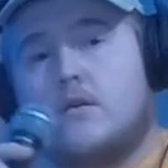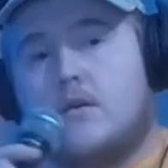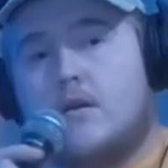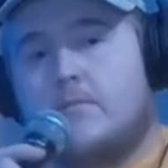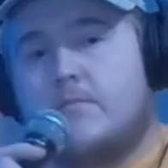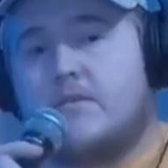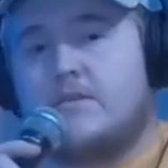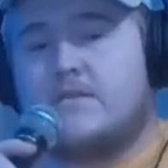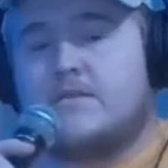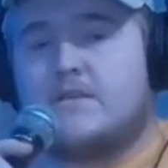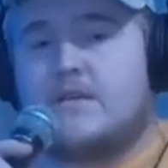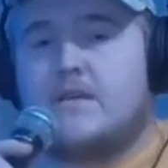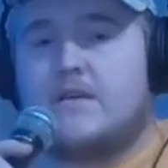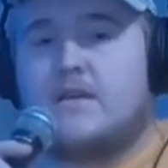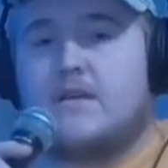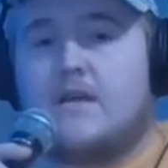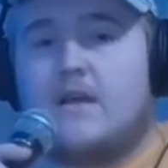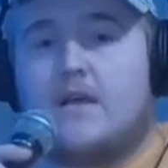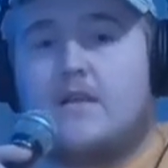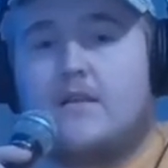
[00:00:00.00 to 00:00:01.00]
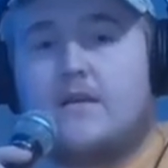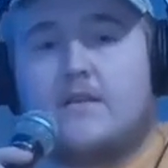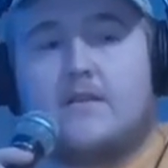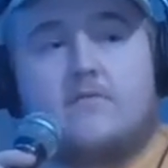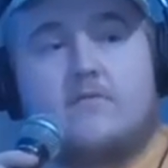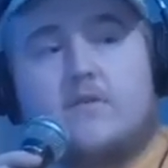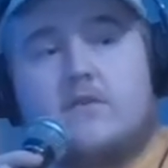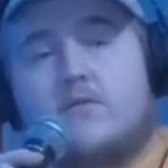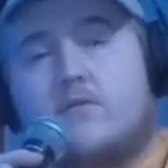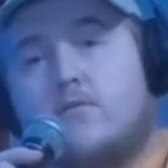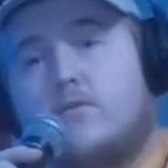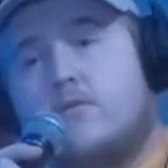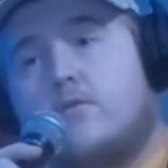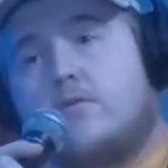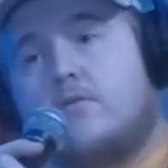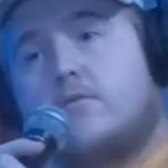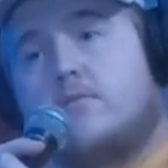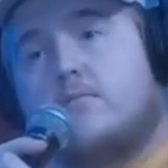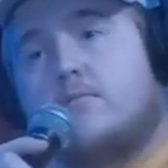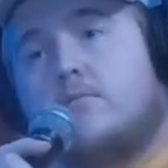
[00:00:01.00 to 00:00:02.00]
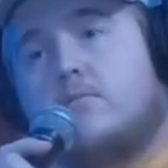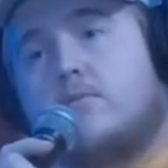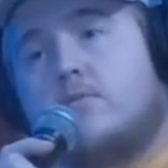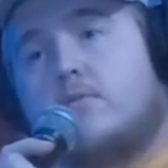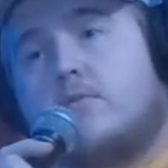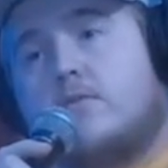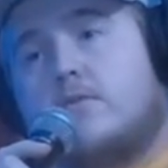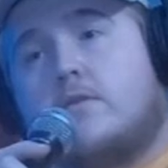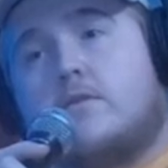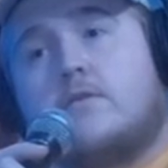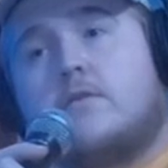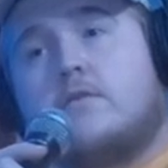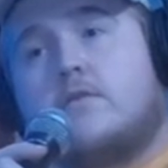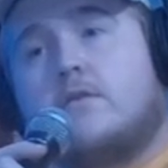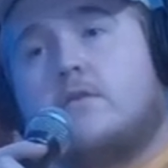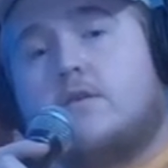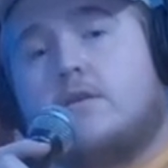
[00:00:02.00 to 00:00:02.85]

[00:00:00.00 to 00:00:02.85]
I'm gonna say I like to record more